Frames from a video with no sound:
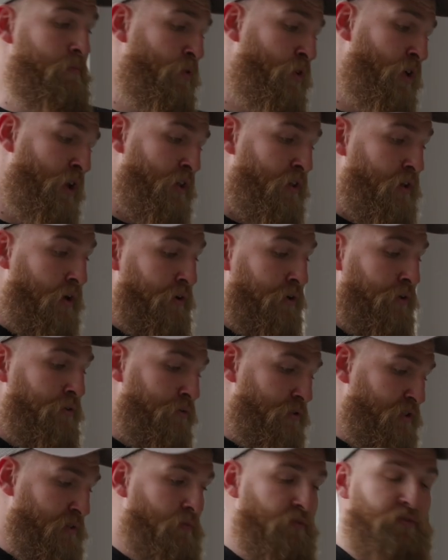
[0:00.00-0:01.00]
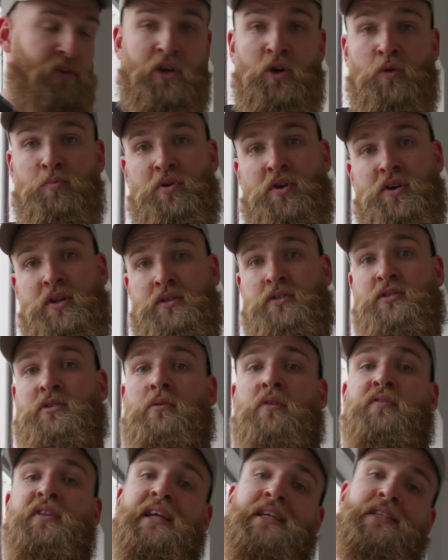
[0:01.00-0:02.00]
I'm going to talk you through some of the new products,
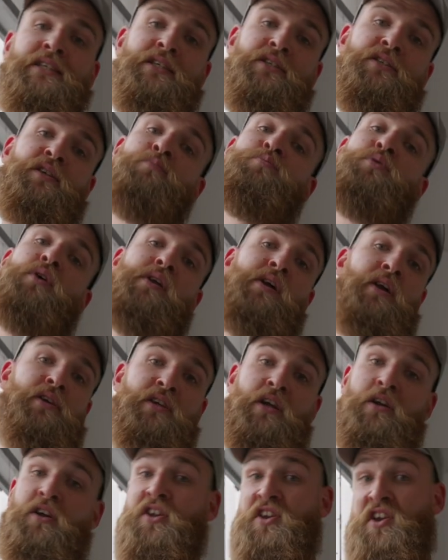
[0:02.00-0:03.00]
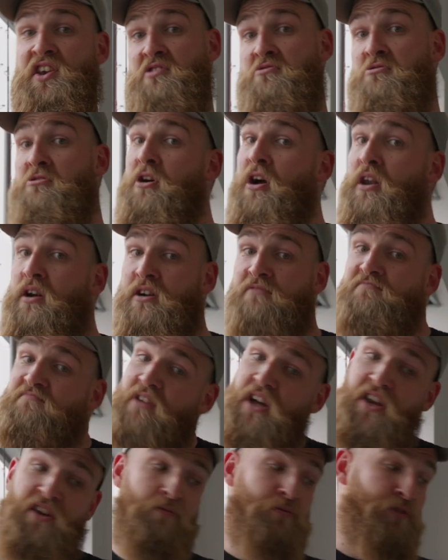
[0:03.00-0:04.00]
some of the existing products that got a new color,
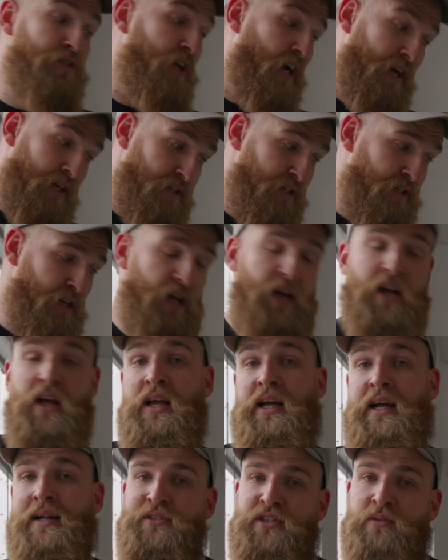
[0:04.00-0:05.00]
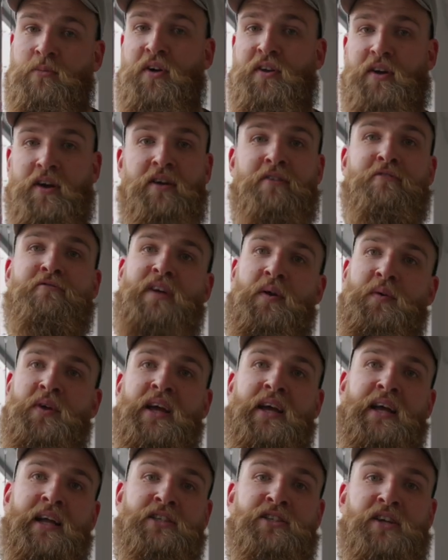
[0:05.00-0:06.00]
a new size, and some other
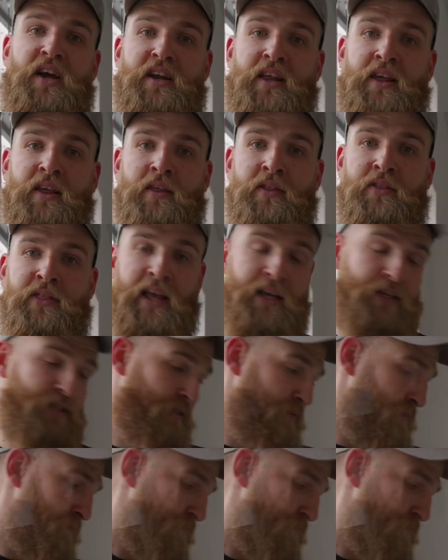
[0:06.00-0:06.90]
very exciting things.